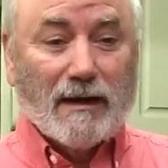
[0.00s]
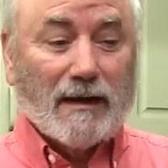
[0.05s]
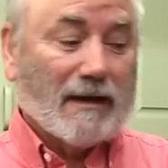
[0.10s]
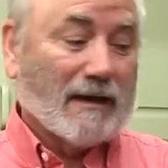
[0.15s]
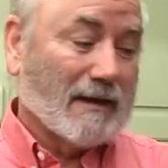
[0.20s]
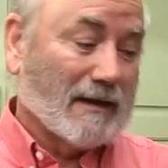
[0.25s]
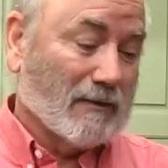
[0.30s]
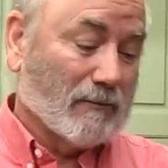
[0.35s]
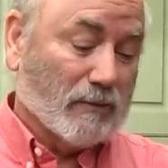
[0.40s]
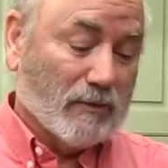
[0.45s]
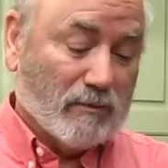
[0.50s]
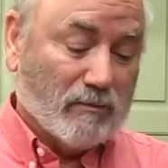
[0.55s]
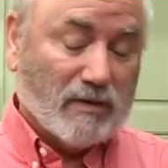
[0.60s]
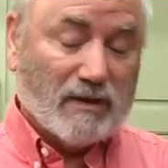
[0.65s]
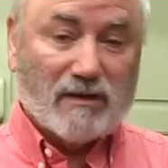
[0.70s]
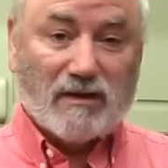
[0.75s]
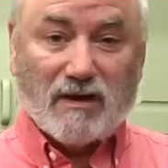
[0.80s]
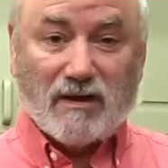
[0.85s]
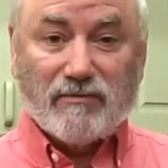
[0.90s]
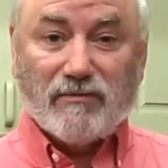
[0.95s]
and it wouldn't be a
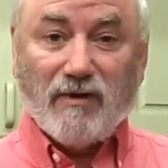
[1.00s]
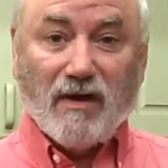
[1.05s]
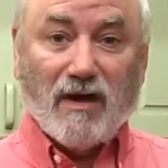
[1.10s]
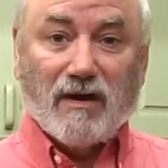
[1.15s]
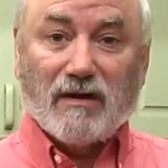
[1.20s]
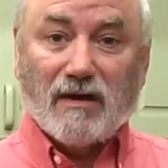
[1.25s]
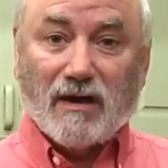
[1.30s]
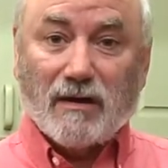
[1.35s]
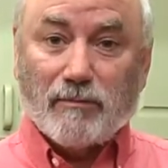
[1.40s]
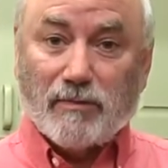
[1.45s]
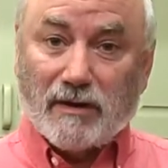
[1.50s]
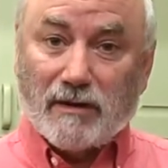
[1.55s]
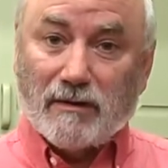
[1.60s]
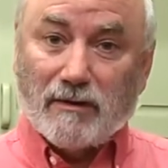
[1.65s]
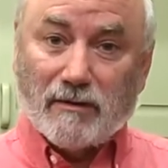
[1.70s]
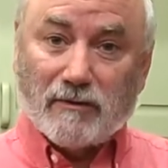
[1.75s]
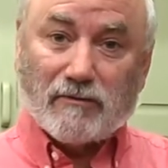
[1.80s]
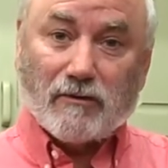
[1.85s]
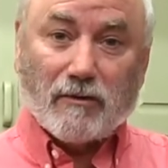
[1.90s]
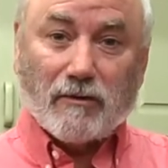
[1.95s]
lot of fun not being
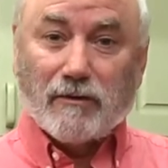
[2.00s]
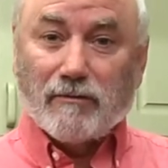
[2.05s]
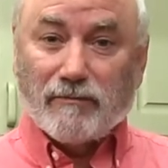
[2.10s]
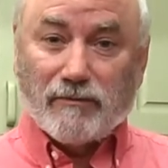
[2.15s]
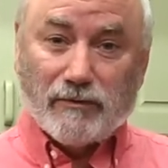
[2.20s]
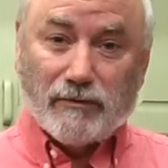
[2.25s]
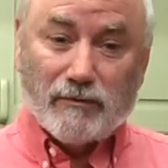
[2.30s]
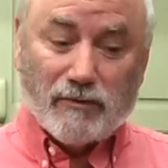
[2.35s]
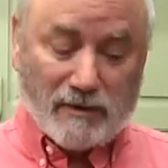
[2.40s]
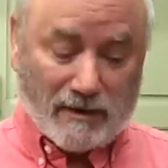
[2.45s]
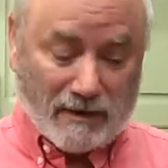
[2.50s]
here turning for you